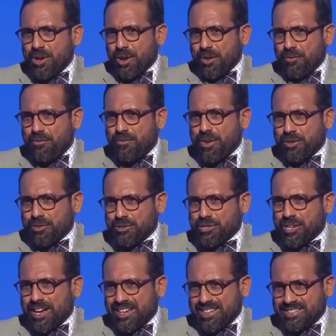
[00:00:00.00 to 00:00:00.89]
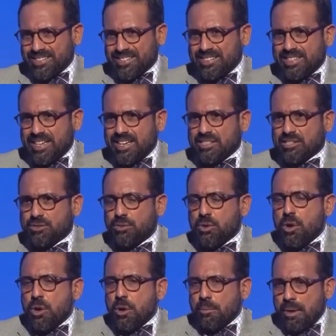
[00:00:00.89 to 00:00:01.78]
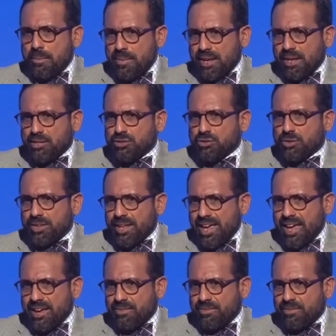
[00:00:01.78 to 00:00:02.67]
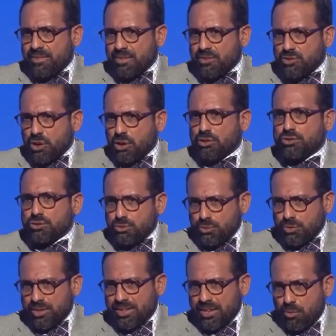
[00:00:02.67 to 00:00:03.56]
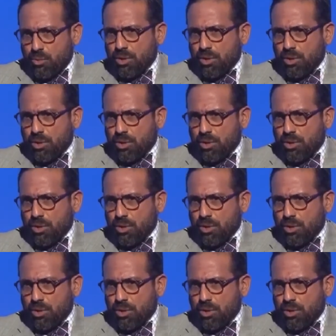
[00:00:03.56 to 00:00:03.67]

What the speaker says: a fair shot at success by making sure they have the charter school that they